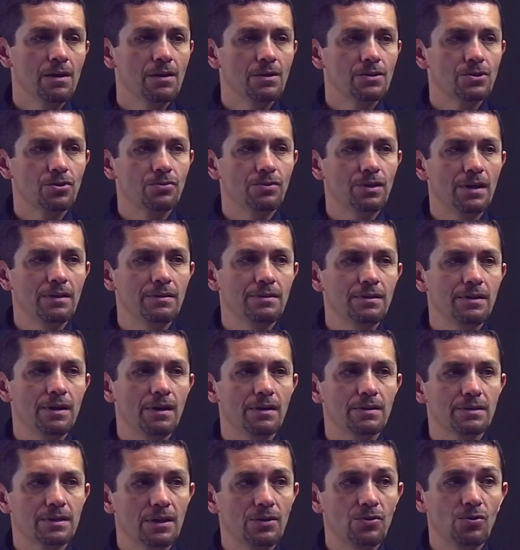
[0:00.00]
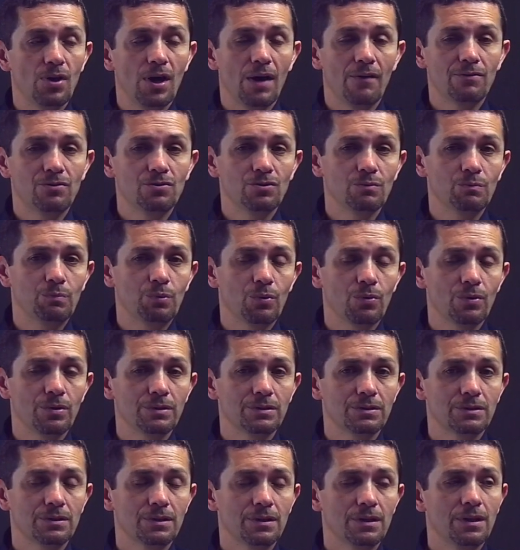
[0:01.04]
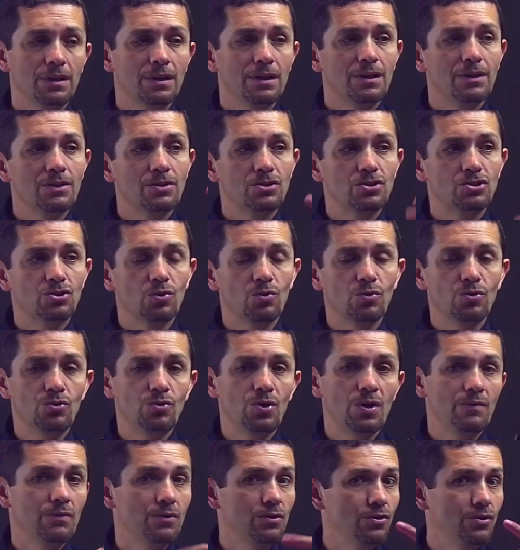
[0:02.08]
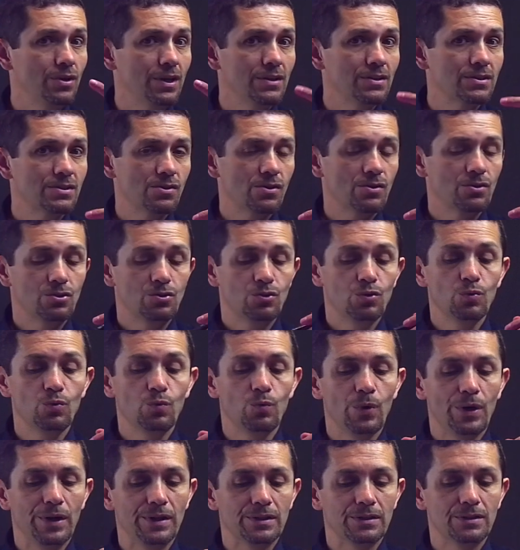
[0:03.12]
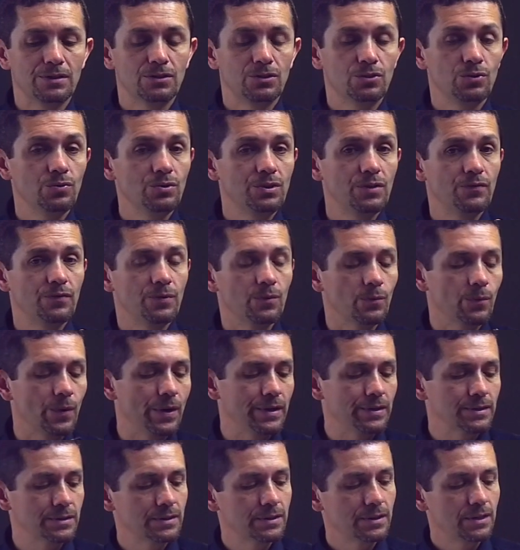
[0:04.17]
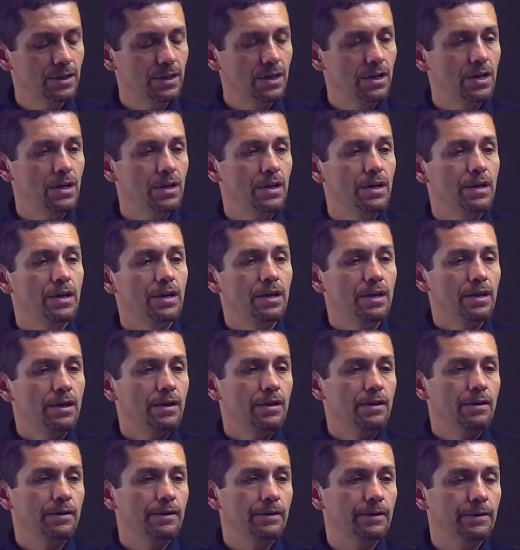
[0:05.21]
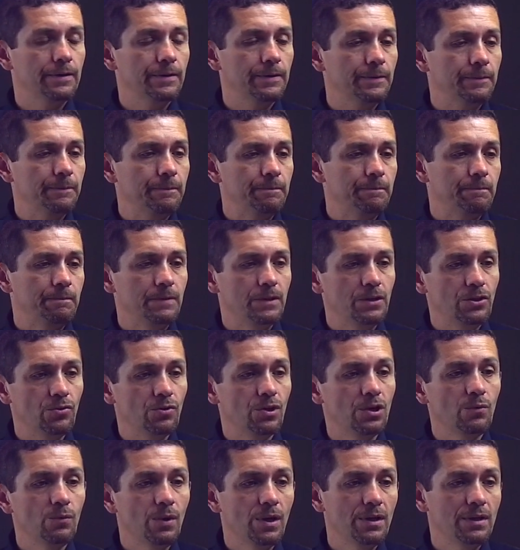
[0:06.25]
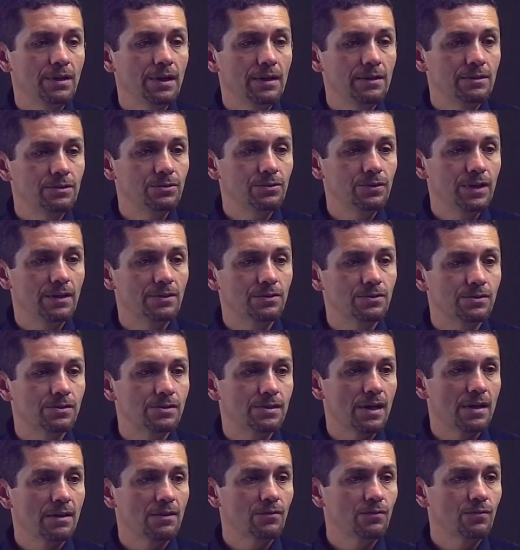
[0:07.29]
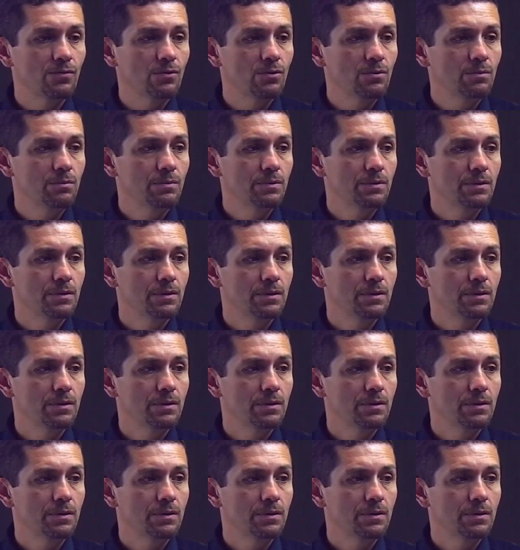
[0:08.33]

So the idea is that you have 2 points, so you can start two different ways. The only way to get to standard form